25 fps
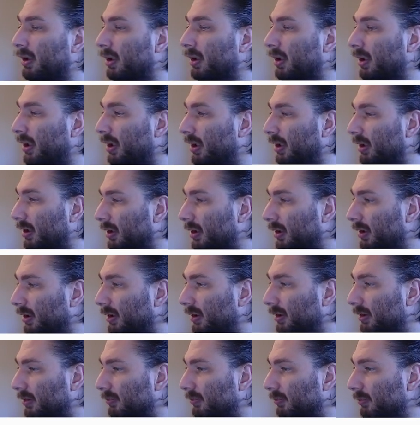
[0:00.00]

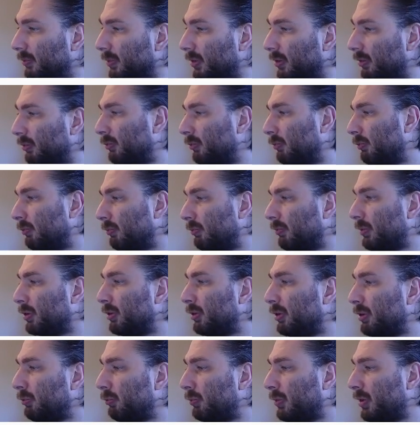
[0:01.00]
We're going
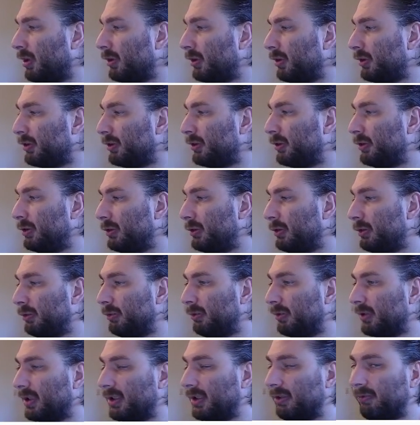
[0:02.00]
to want to
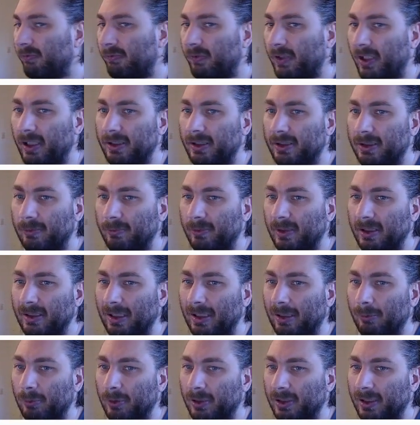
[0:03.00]
find something
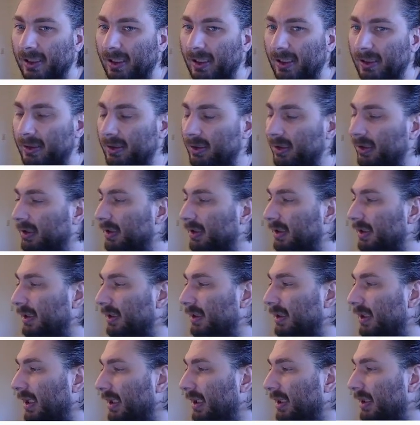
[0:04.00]
that will get the
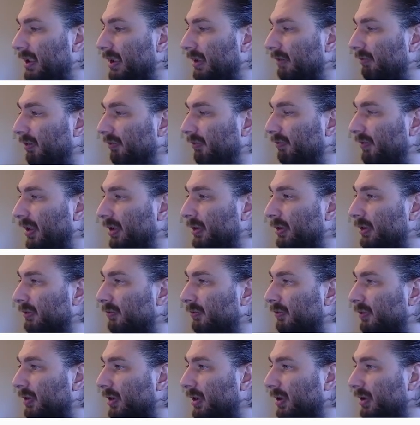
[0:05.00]
length of a vector
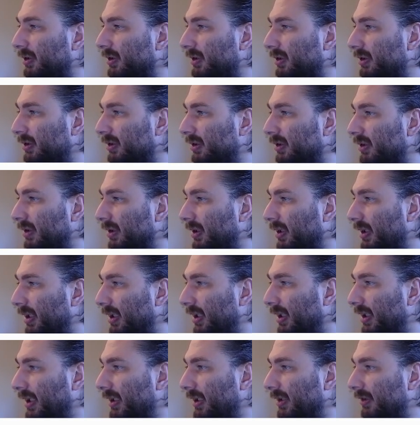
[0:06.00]
for us.
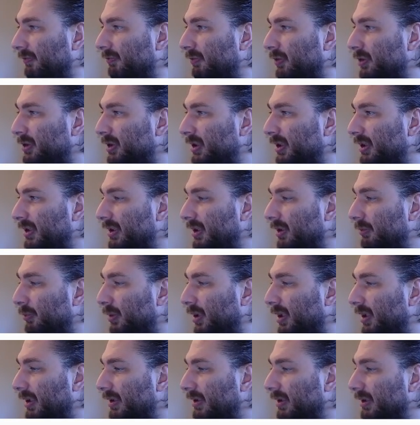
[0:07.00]
And unfortunately,
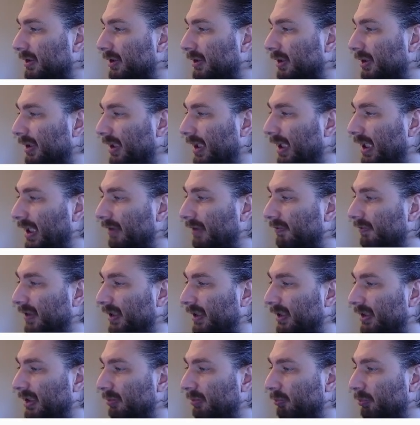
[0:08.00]
NumPy does not have
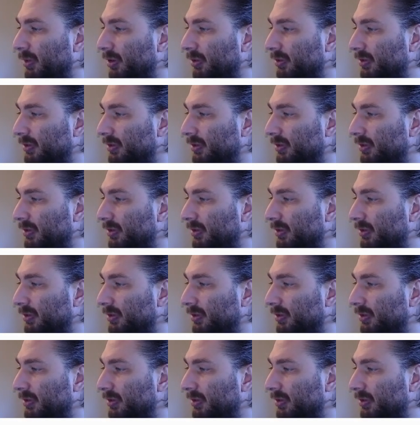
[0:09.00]
anything built